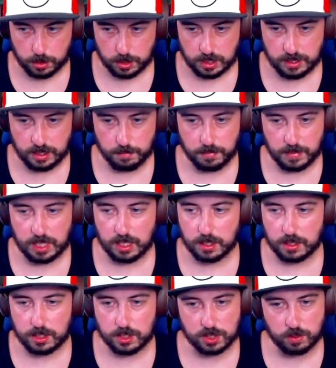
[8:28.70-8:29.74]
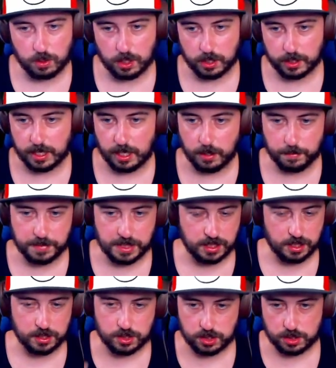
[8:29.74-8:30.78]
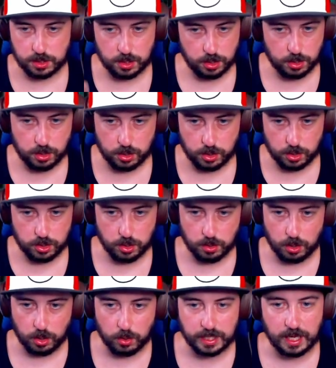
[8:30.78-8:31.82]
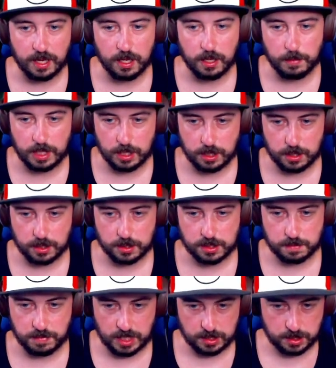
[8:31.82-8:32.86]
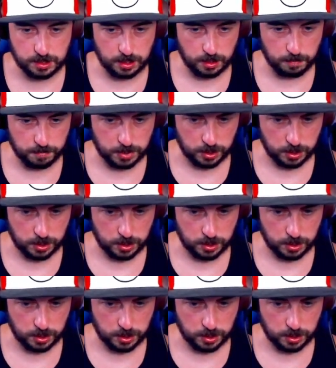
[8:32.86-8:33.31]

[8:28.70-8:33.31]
Then immediately just walk out because your whole game is messed up.